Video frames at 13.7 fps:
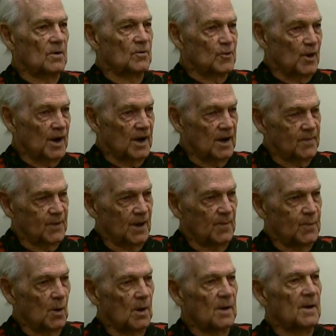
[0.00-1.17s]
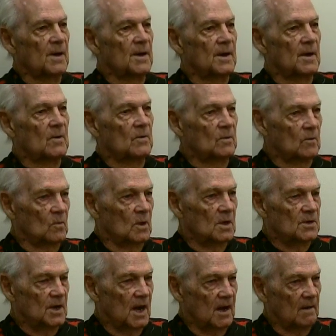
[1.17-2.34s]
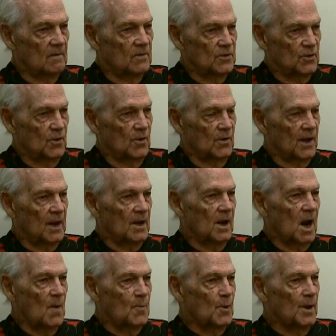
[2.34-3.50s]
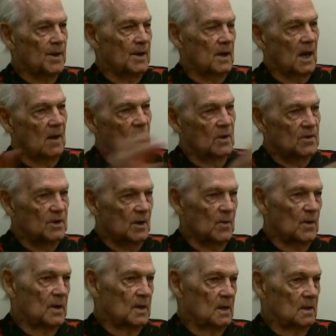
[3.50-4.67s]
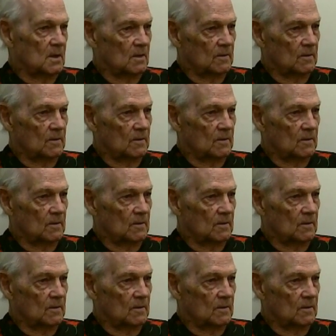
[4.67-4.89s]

trained the people, and then once I was sure they could operate it, I went somewhere else.